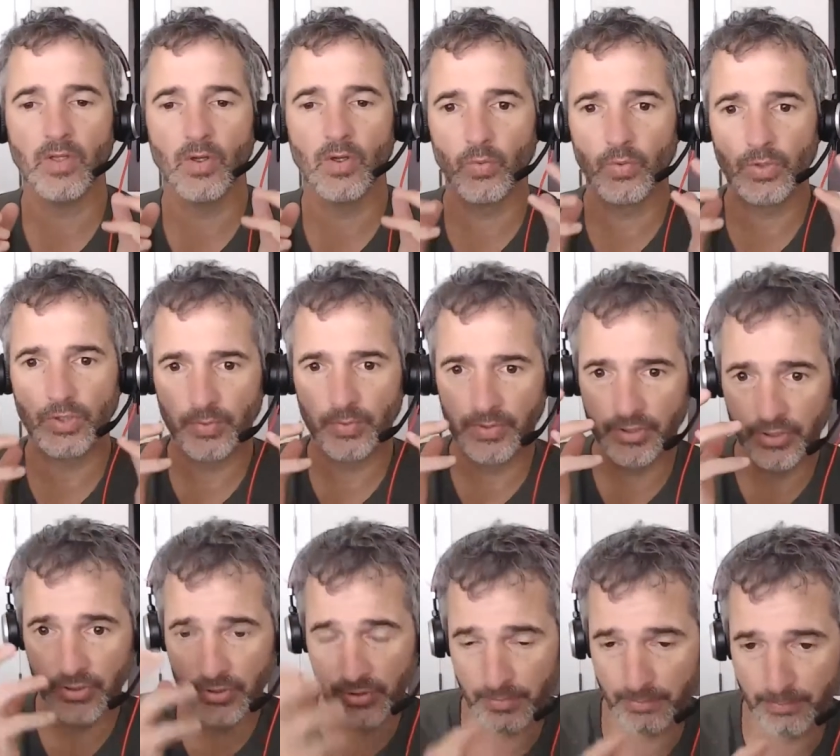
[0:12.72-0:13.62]
which one
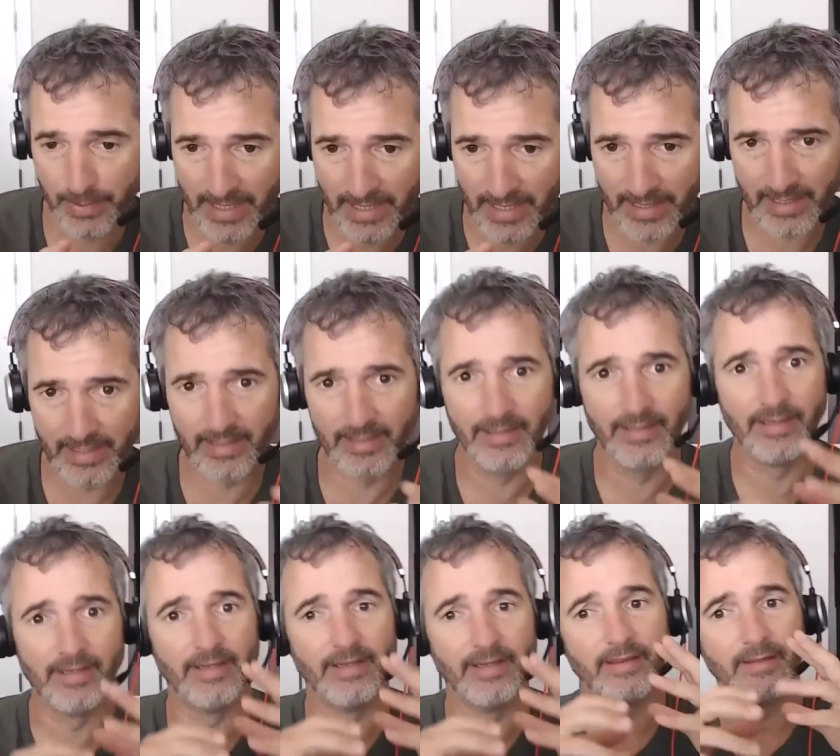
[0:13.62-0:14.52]
you should buy,
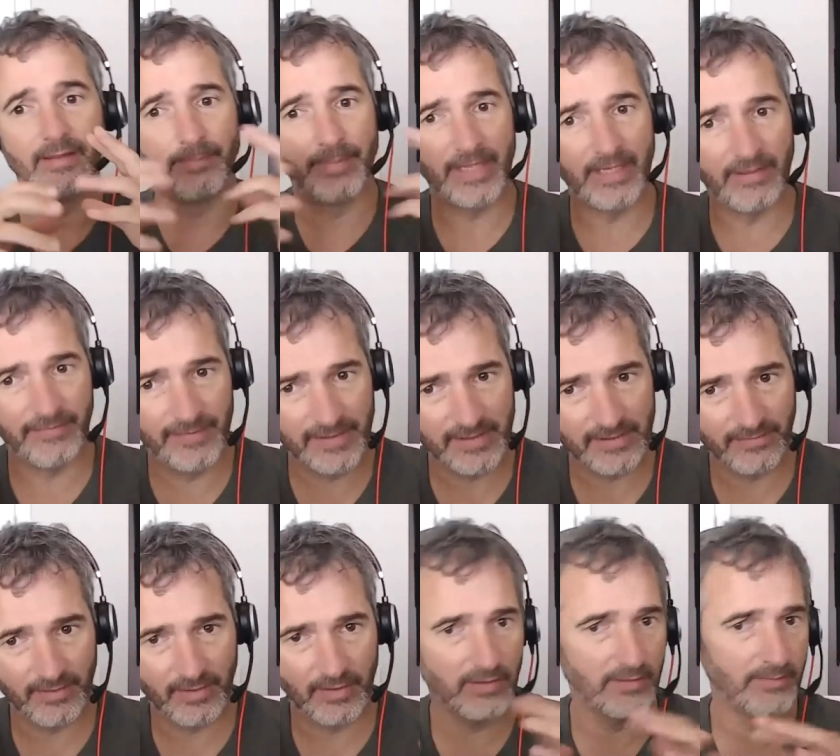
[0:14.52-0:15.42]
the benefits
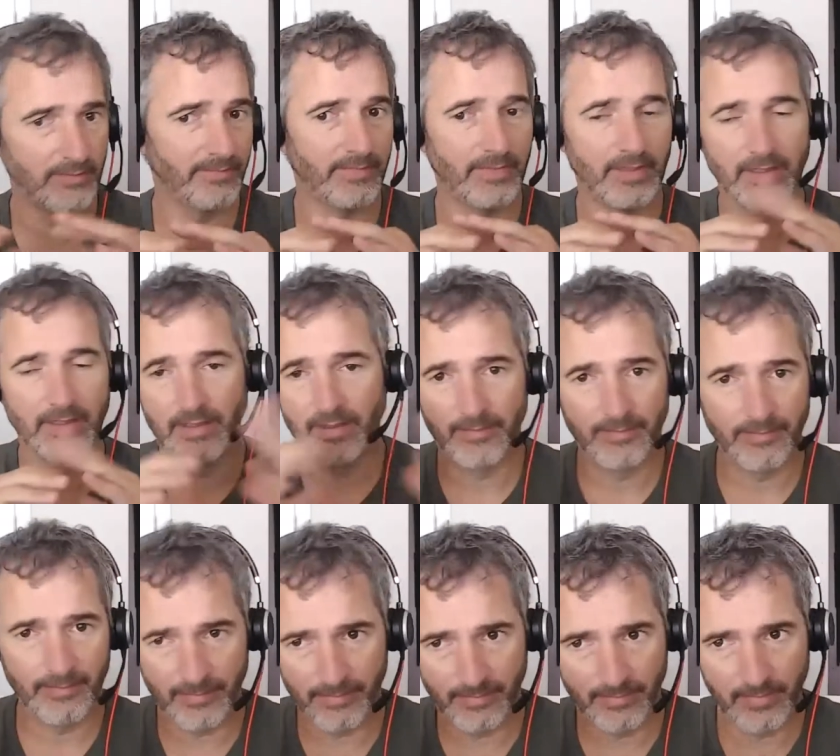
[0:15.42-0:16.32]
of all of them,
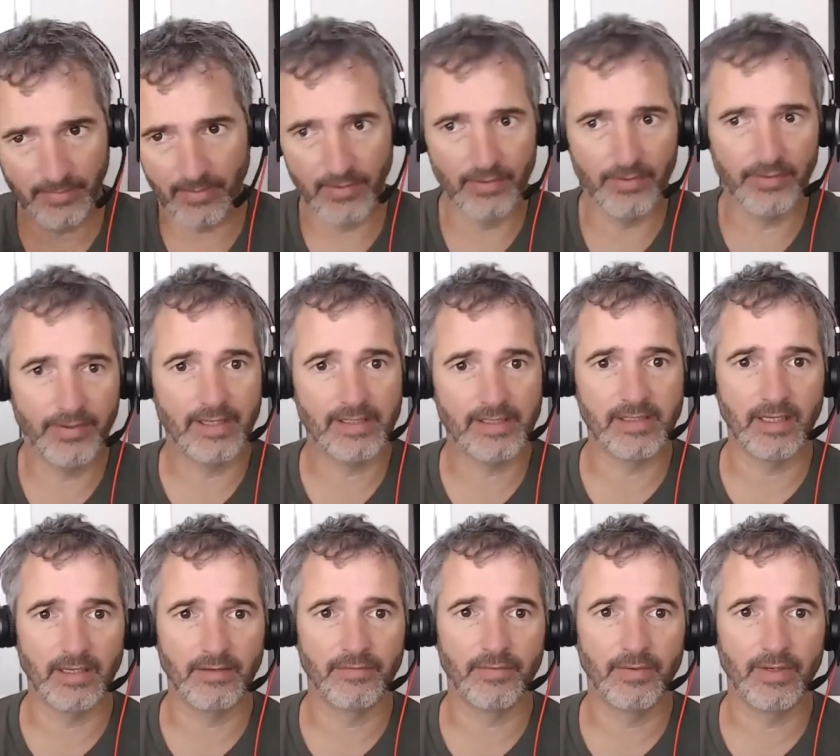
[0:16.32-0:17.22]
all that
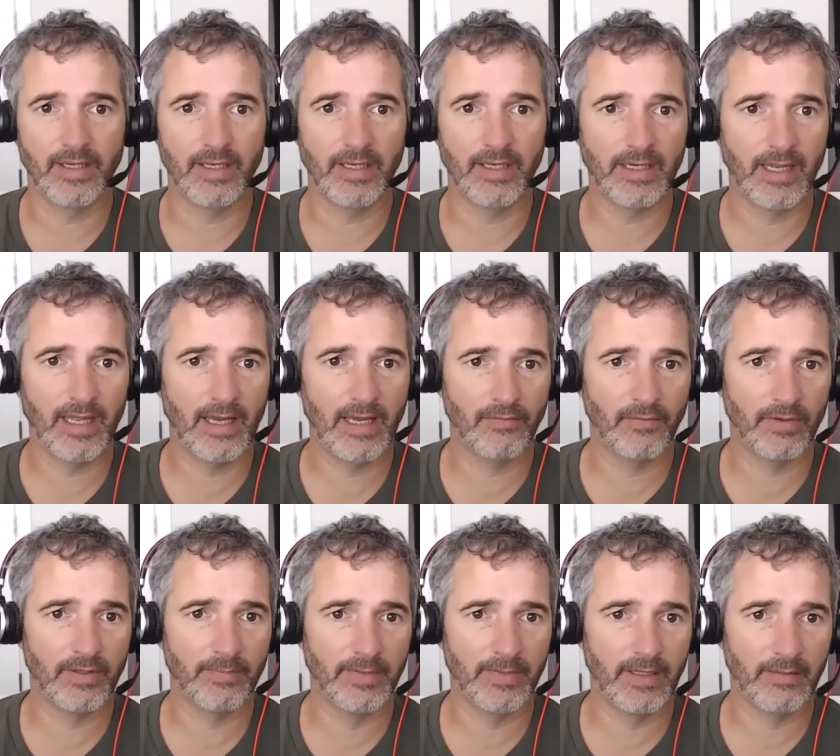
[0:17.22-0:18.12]
stuff, right? And I have
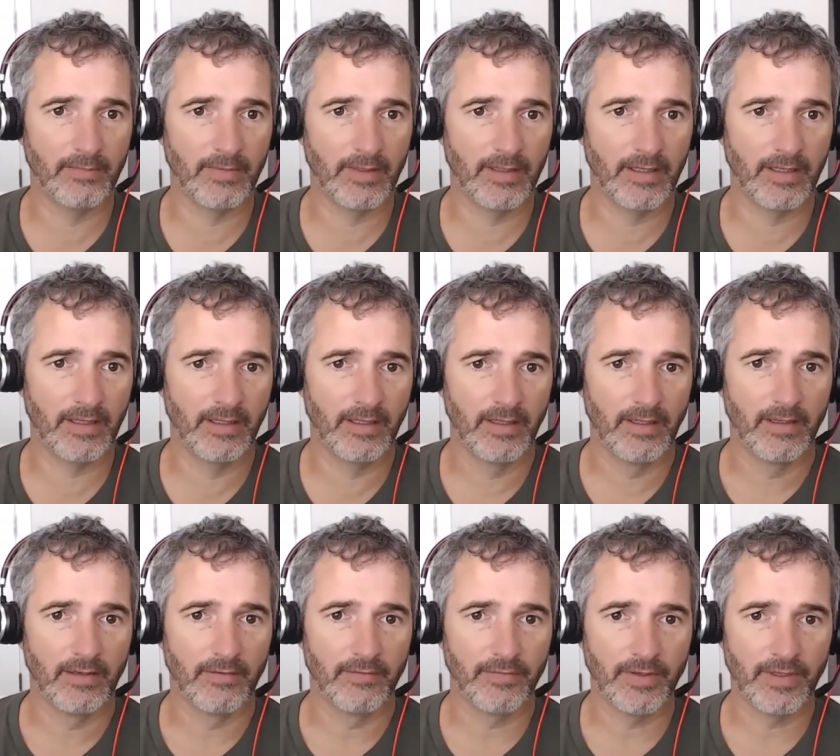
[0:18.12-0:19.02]
with me my
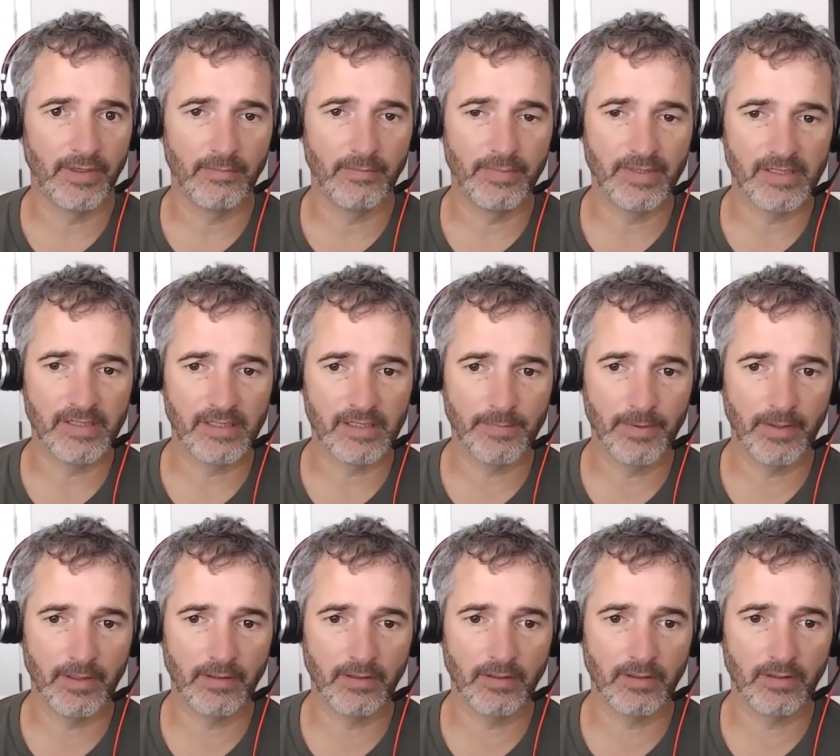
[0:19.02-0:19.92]
friend and business
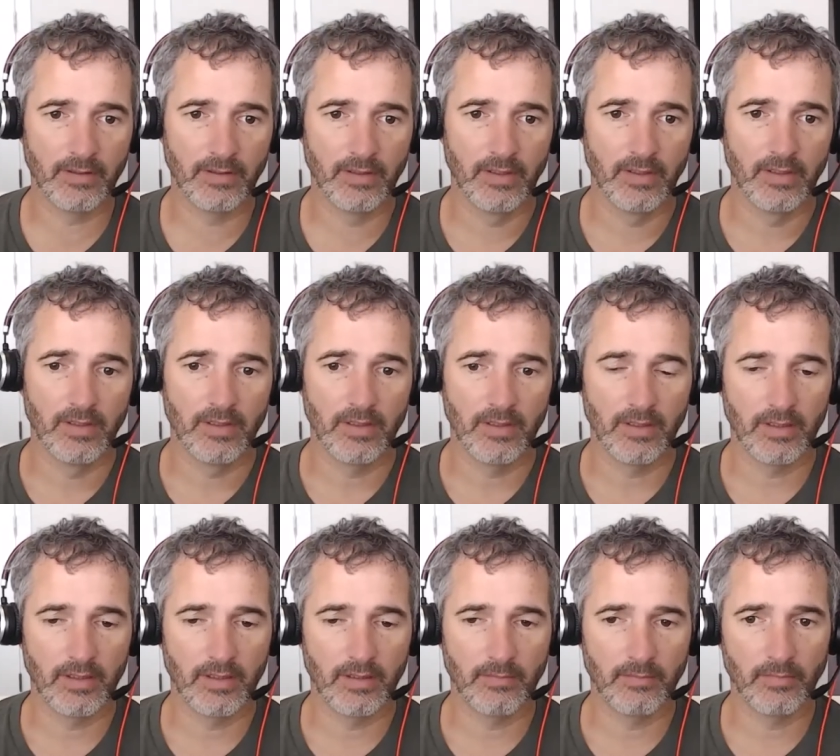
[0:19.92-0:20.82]
partner,
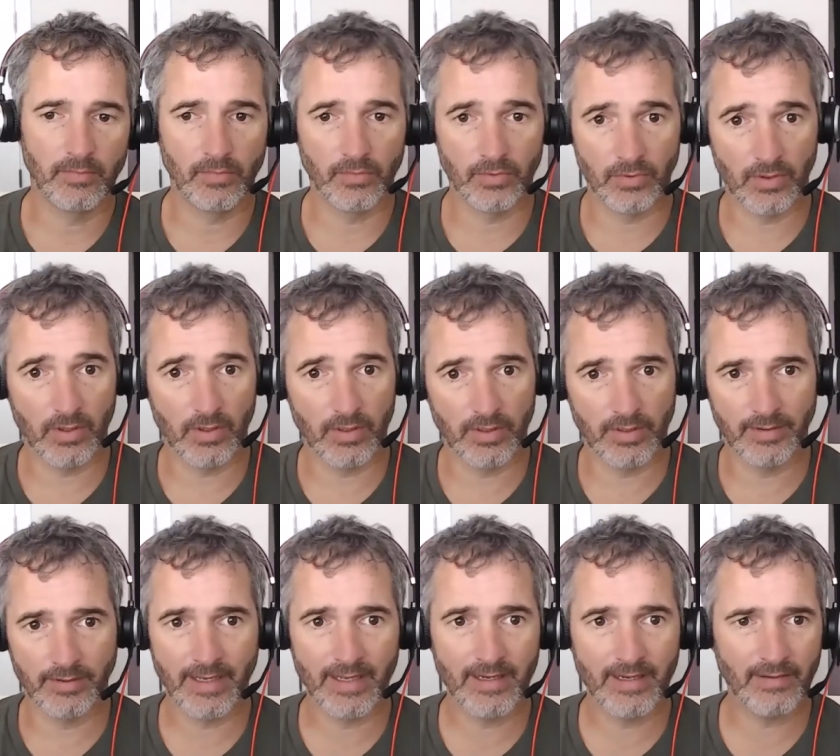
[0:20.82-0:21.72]
um,
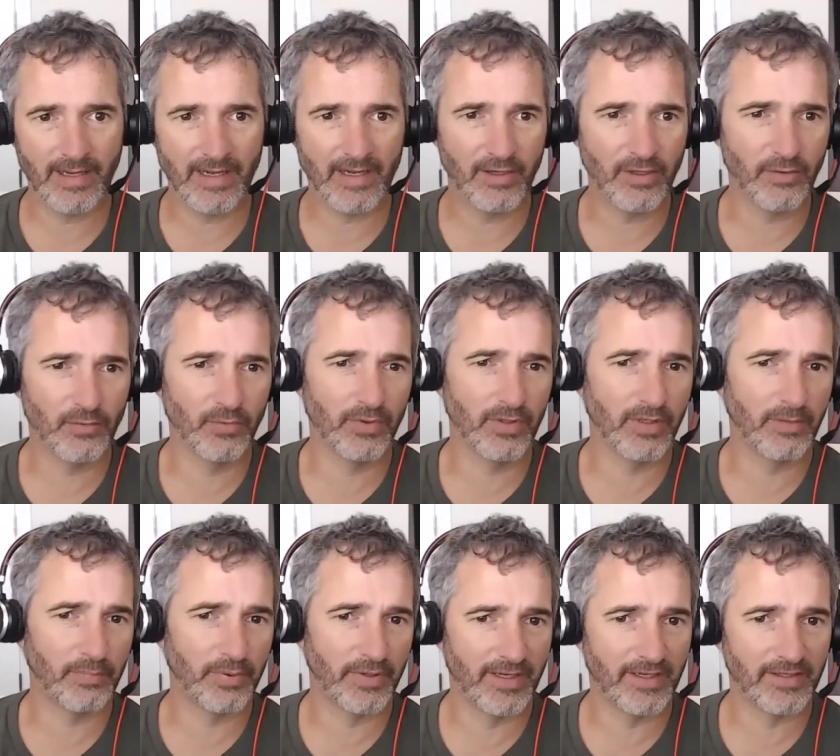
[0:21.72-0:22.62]
Ruar. How, how do you really
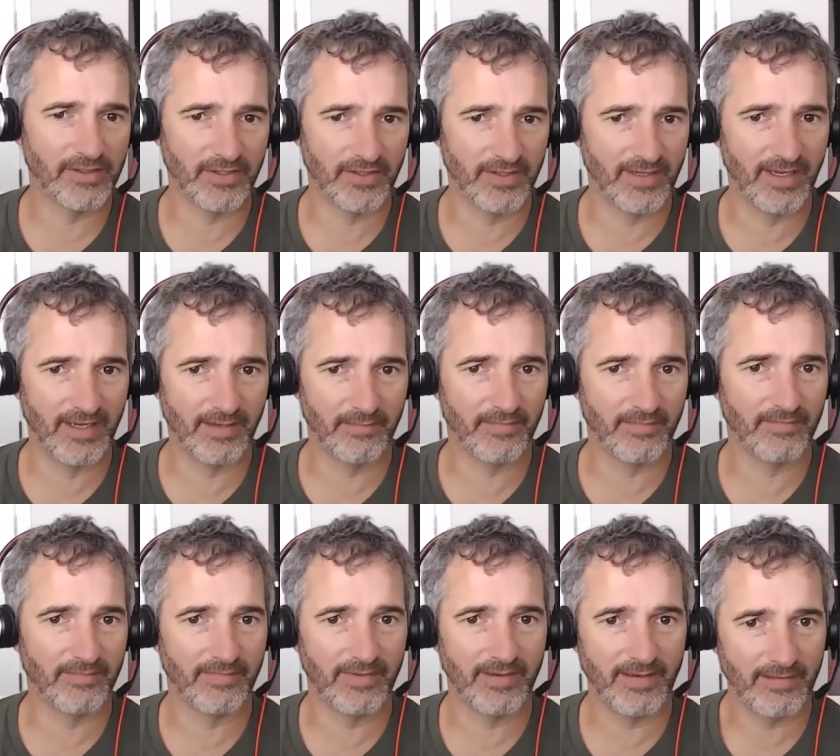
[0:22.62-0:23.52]
pronounce your name
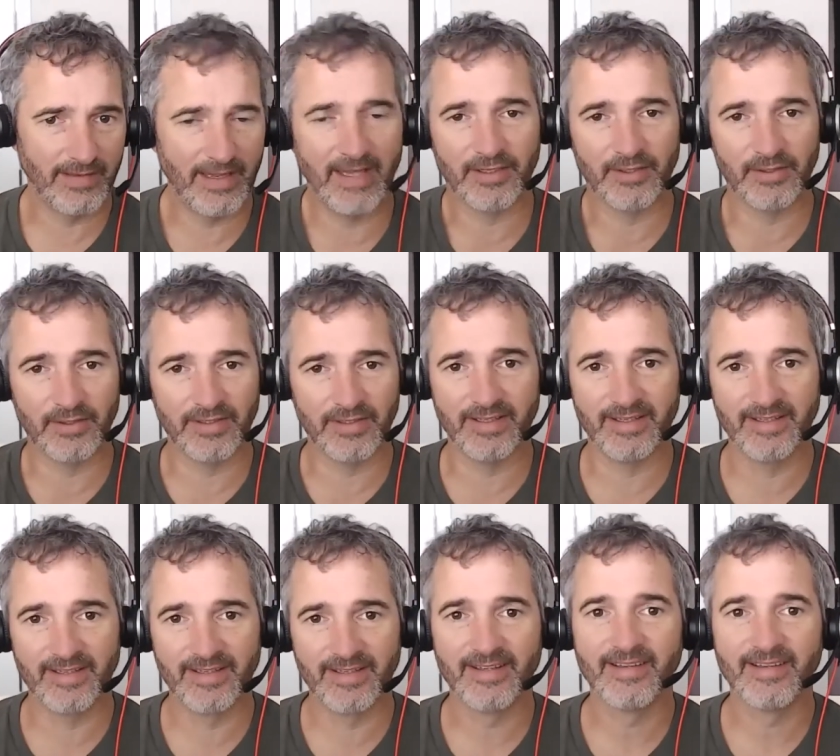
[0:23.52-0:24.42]
accurately?